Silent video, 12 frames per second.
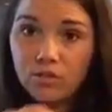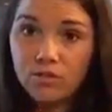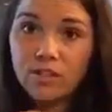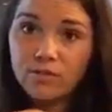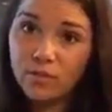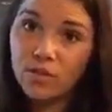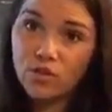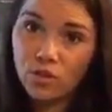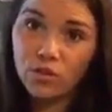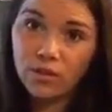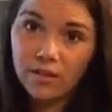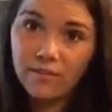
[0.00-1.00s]
stressful
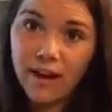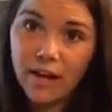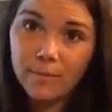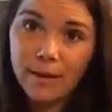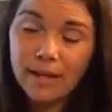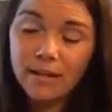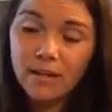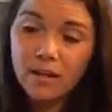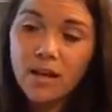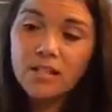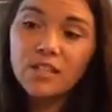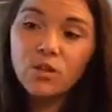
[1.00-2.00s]
internal environment.
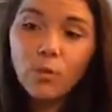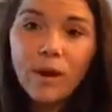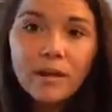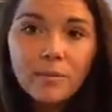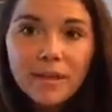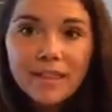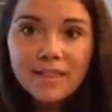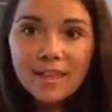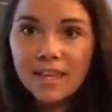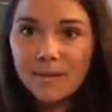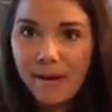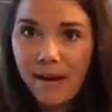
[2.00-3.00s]
So the way we
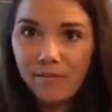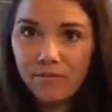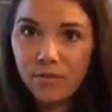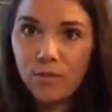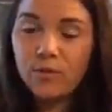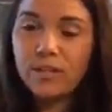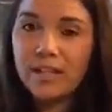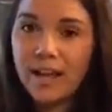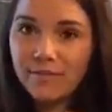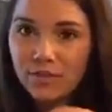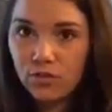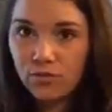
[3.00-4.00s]
think about food can
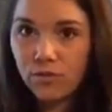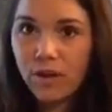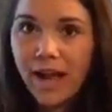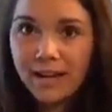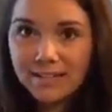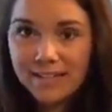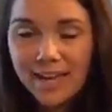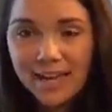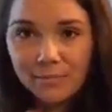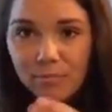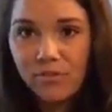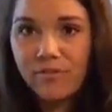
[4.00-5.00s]
have a direct
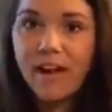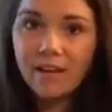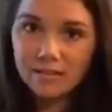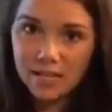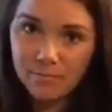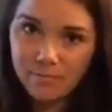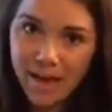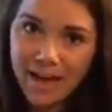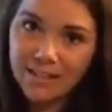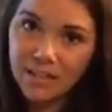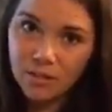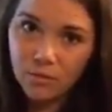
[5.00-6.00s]
and profound
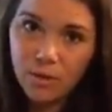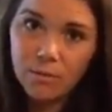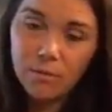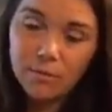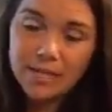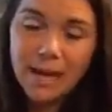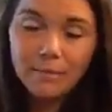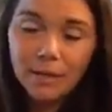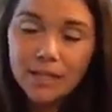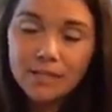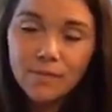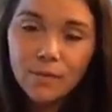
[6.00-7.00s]
impact on the way we
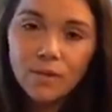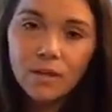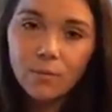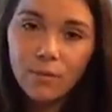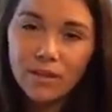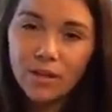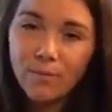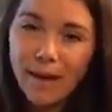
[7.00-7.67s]
metabolize food and the way that